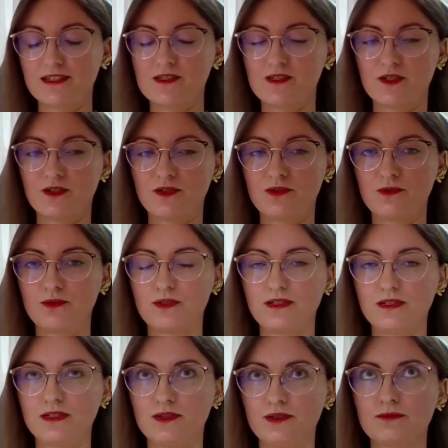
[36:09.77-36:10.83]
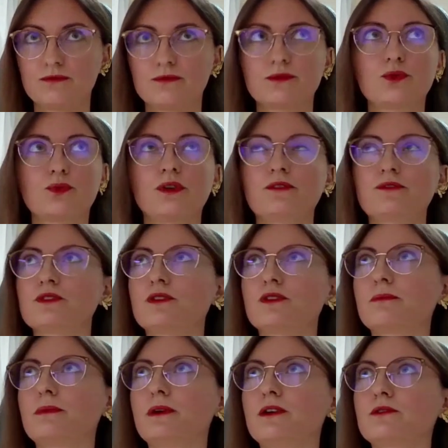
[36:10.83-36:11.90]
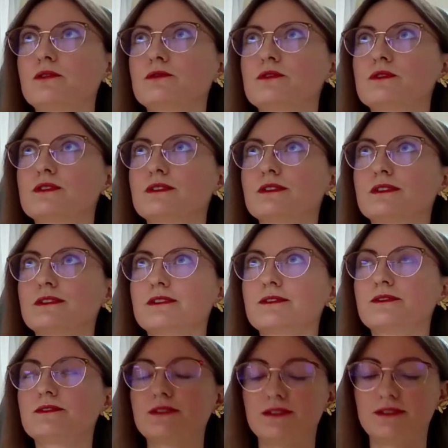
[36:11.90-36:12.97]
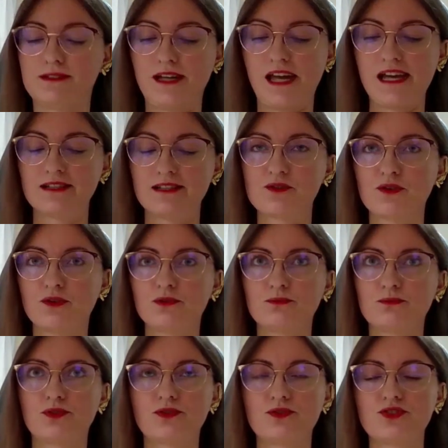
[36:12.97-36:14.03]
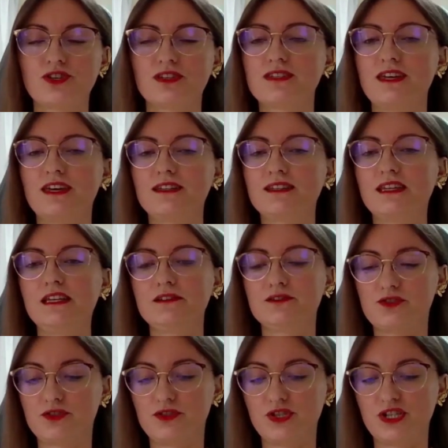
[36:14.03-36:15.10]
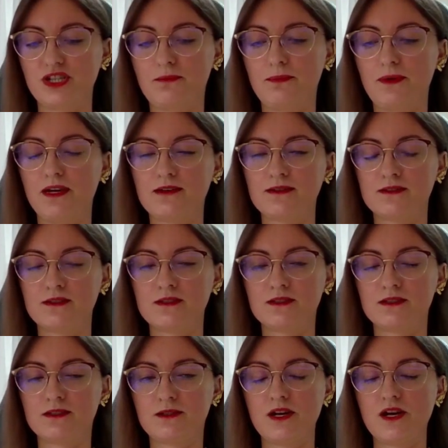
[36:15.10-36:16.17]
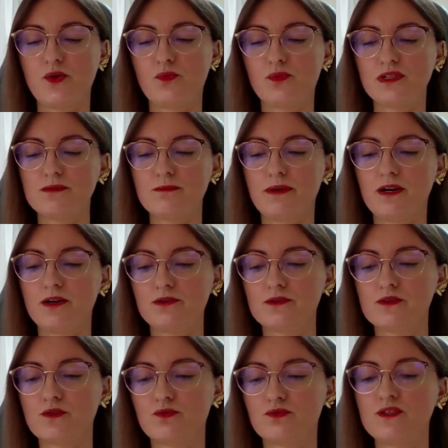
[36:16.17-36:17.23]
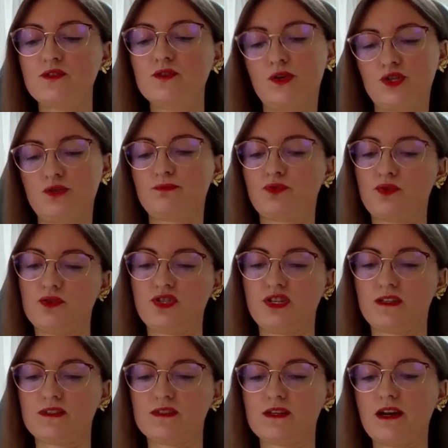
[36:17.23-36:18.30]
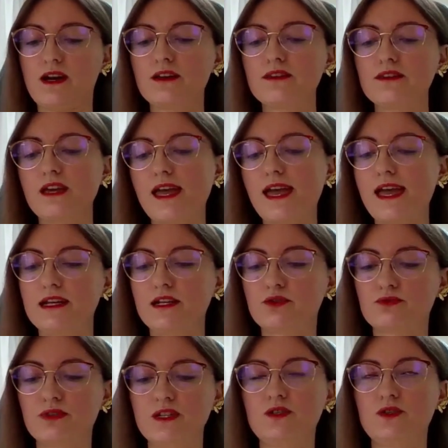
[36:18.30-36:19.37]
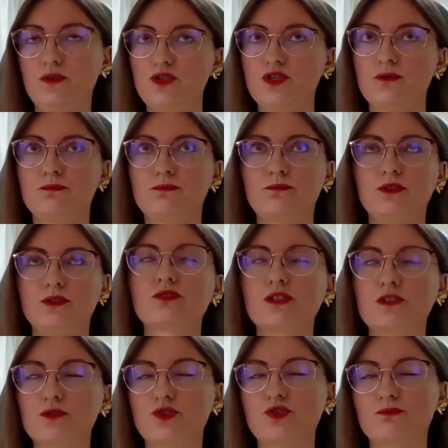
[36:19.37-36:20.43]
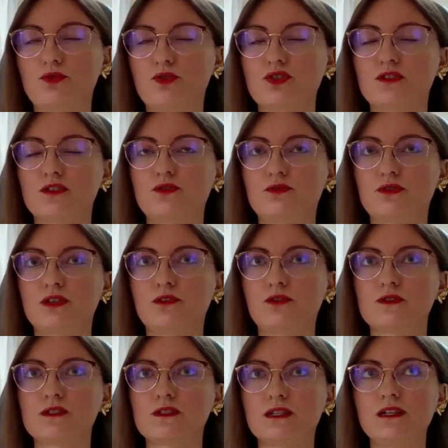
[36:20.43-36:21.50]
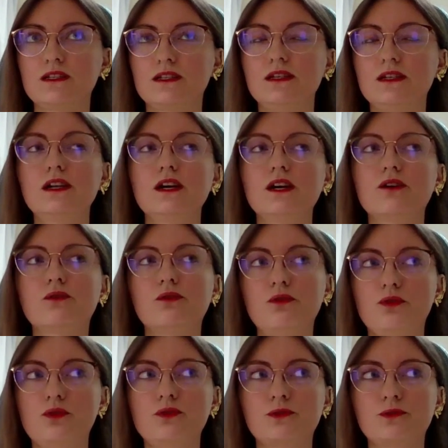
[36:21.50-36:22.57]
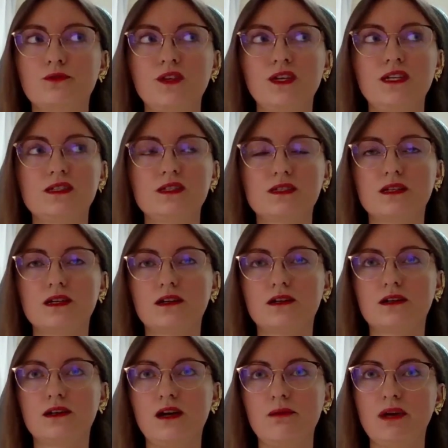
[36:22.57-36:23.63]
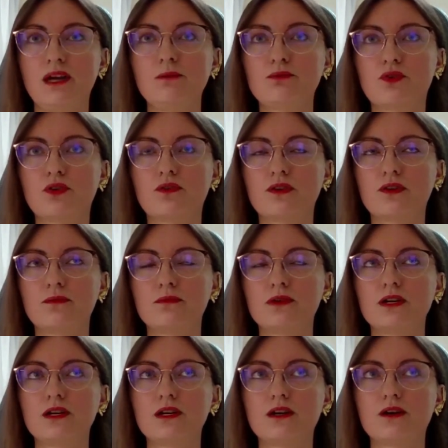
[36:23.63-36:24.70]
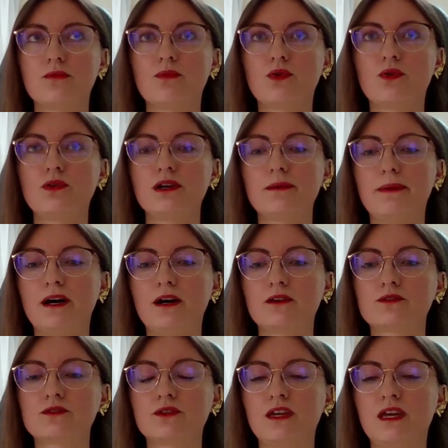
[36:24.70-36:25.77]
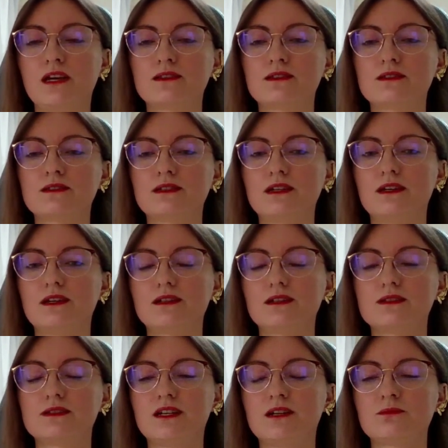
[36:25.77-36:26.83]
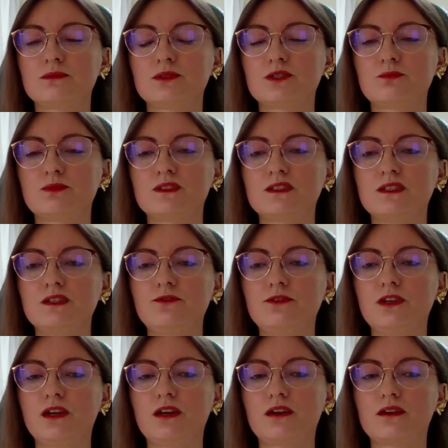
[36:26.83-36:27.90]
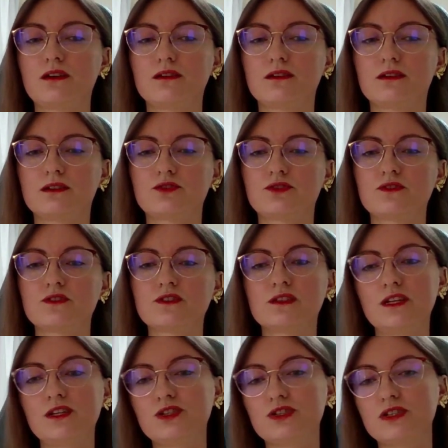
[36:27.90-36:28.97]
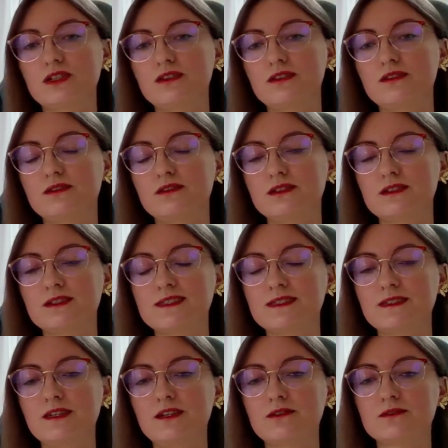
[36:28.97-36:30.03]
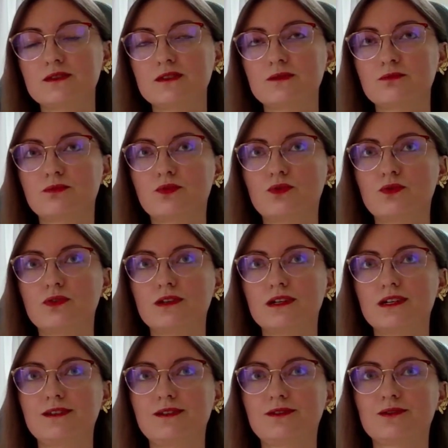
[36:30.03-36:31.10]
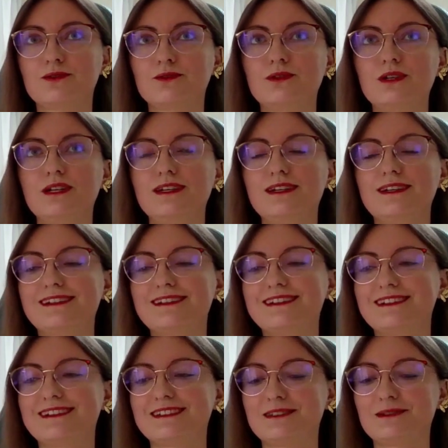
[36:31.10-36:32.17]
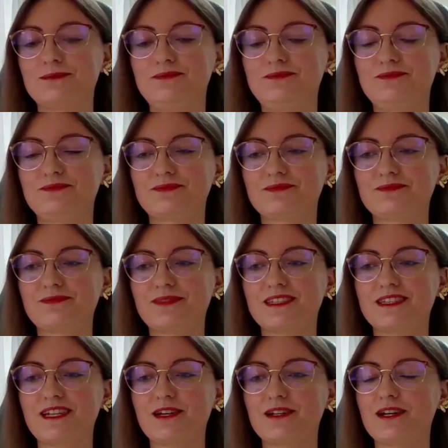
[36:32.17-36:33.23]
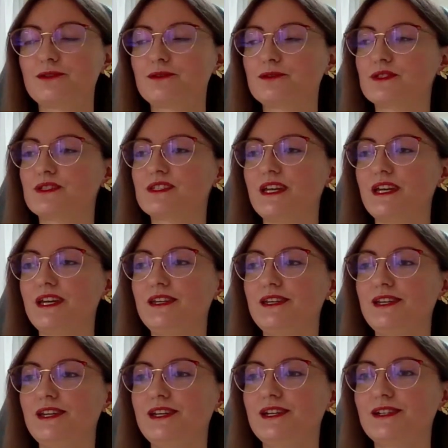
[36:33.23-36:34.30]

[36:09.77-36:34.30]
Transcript: So we've talked about hands-on project and internship. And what about research projects? Are there any research project during your study, or this MA program more about to get some specific translation skills, more, I don't know, how to say,